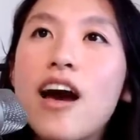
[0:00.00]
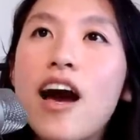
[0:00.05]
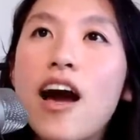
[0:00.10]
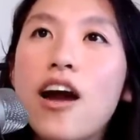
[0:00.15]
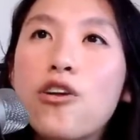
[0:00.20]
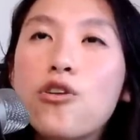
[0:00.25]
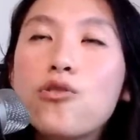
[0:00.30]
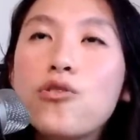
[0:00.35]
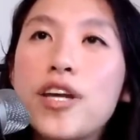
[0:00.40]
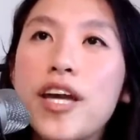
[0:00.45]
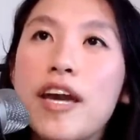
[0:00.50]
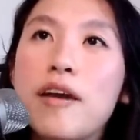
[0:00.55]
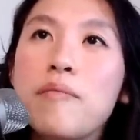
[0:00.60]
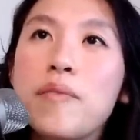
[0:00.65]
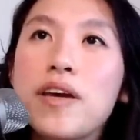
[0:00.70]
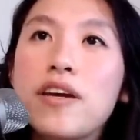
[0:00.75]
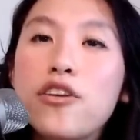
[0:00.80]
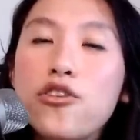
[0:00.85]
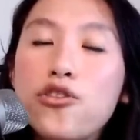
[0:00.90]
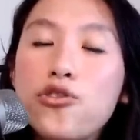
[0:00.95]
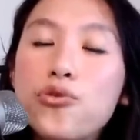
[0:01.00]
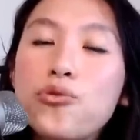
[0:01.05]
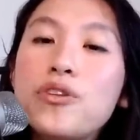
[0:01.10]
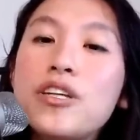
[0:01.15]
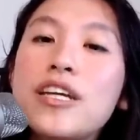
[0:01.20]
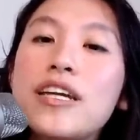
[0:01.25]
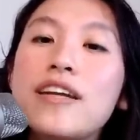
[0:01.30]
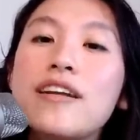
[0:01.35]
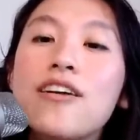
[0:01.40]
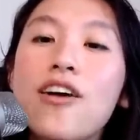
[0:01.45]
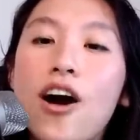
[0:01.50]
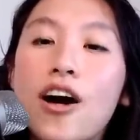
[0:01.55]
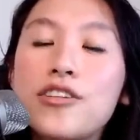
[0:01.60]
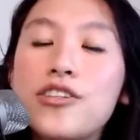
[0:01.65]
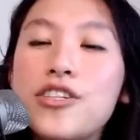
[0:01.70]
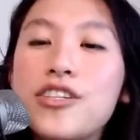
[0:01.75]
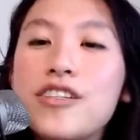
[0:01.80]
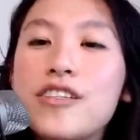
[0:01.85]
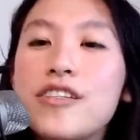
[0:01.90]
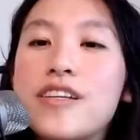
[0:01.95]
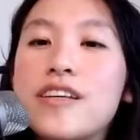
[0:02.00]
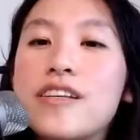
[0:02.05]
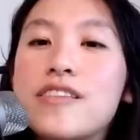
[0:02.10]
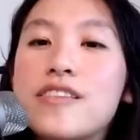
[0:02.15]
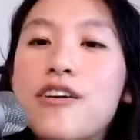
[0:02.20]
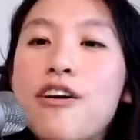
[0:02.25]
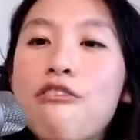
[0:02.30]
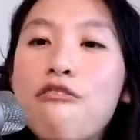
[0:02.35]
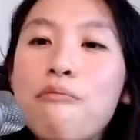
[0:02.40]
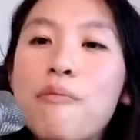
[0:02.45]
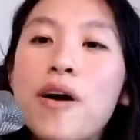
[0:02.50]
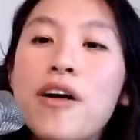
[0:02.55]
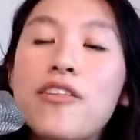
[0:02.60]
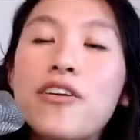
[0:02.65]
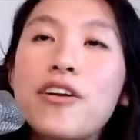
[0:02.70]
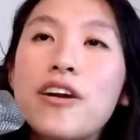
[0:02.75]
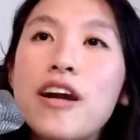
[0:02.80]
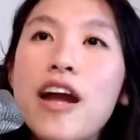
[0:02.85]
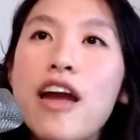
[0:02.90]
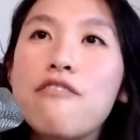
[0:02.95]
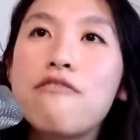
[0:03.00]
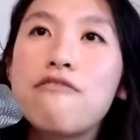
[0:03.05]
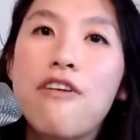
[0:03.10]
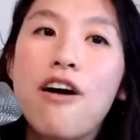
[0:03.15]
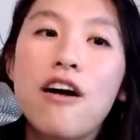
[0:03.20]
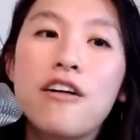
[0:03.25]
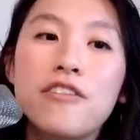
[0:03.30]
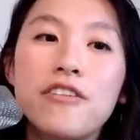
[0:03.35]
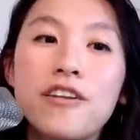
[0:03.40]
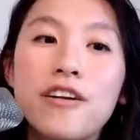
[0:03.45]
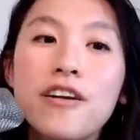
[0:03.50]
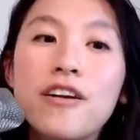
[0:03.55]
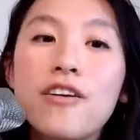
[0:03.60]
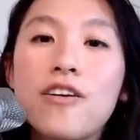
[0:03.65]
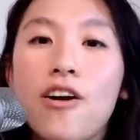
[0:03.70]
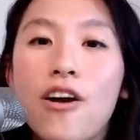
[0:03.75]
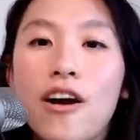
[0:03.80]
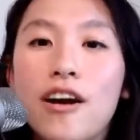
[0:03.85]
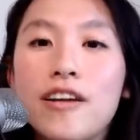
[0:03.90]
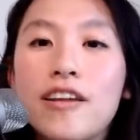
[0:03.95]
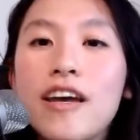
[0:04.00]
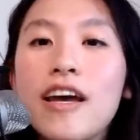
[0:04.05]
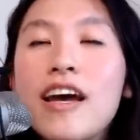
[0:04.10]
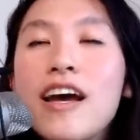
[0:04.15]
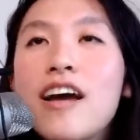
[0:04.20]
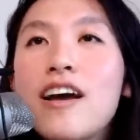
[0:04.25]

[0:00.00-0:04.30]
hierogamic union consciousness of mother and father God,